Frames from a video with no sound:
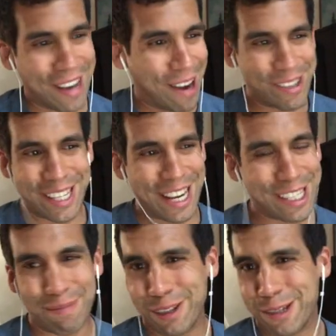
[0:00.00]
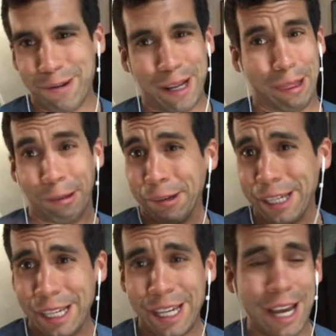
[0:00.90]
I was guessing between
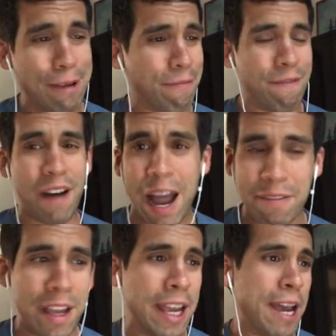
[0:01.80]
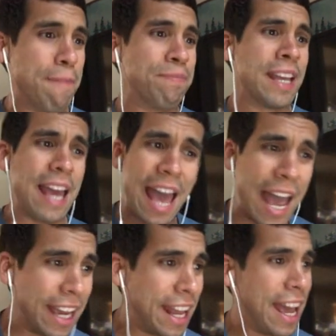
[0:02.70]
3 EM, 5 AM,
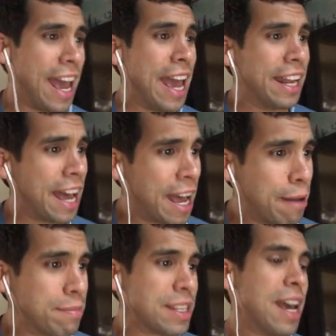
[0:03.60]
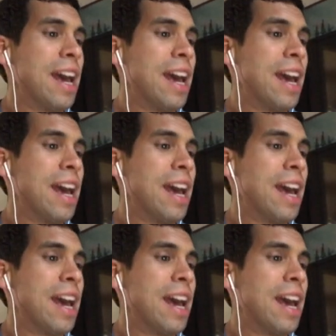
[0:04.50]
8 Ms,